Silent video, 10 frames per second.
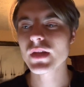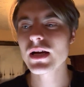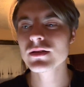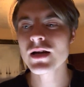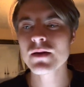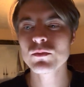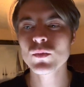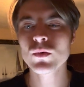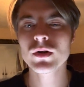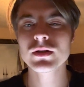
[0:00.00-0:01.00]
a lot
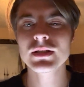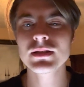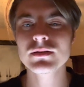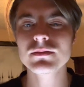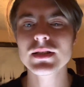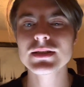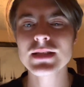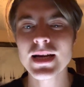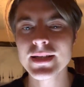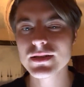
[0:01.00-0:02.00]
more than the
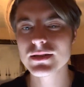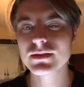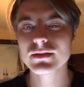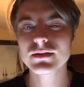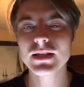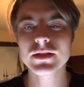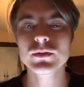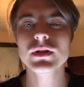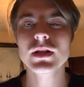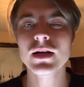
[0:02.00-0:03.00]
science that you
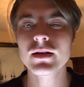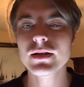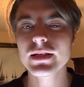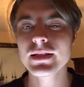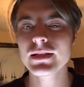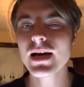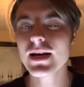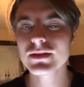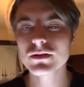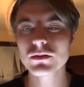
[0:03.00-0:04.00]
would learn in high
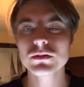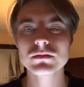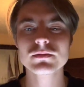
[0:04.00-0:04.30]
school.